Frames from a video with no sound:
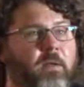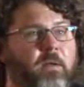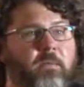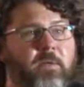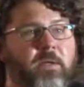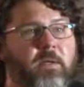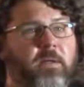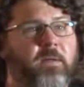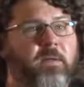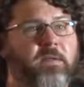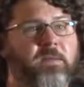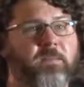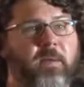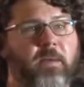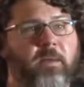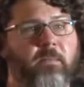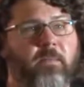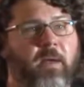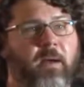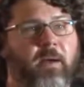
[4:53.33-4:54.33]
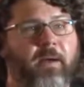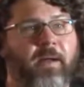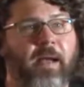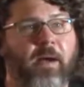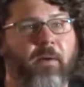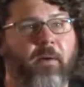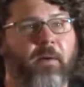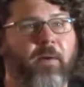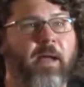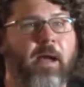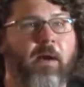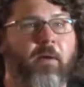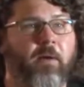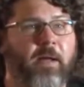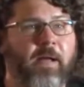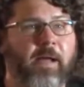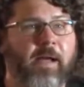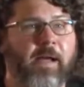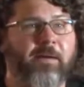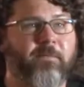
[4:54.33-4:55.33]
come in and they spend about an hour and
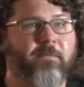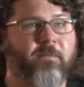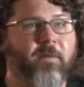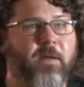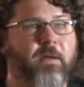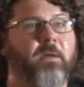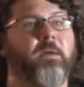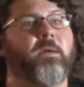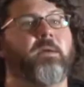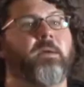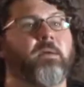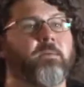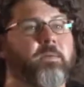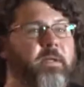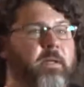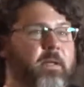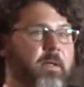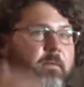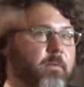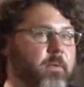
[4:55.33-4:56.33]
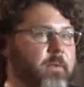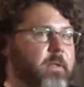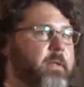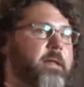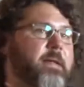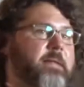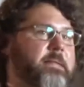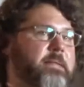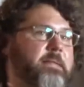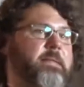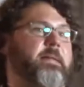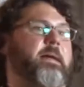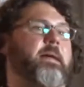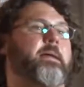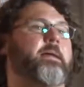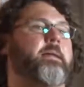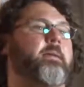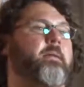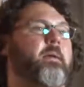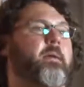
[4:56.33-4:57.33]
a half, and we get a really nice
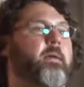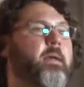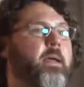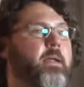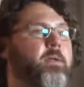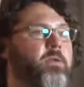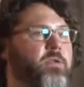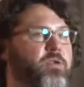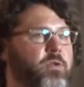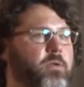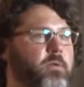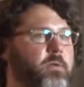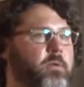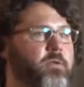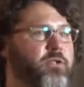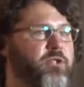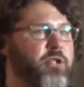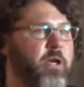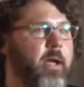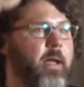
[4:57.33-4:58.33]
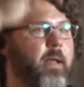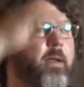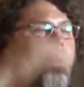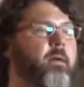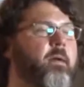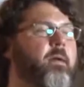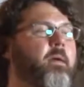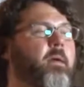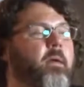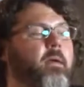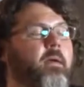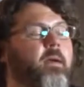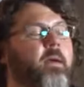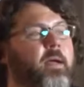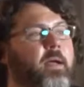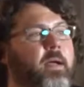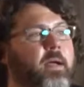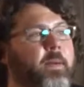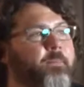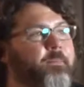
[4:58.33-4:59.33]
tight head and shoulders shot.
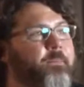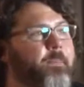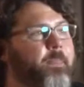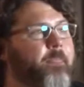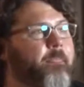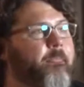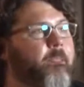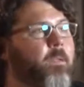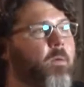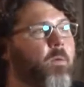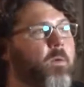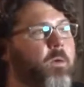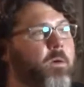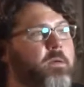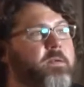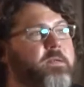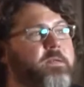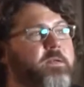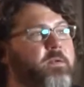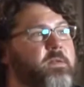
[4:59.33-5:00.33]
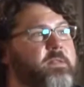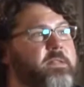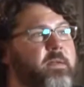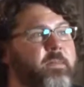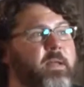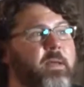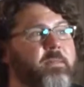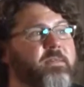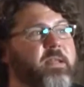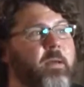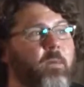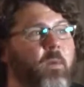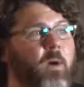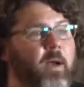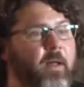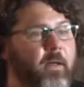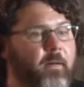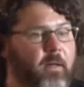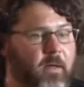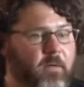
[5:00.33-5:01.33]
Or sometimes they
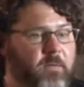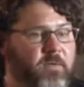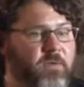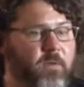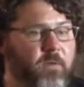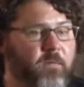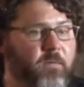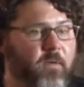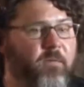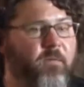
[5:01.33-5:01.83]
want a sort of a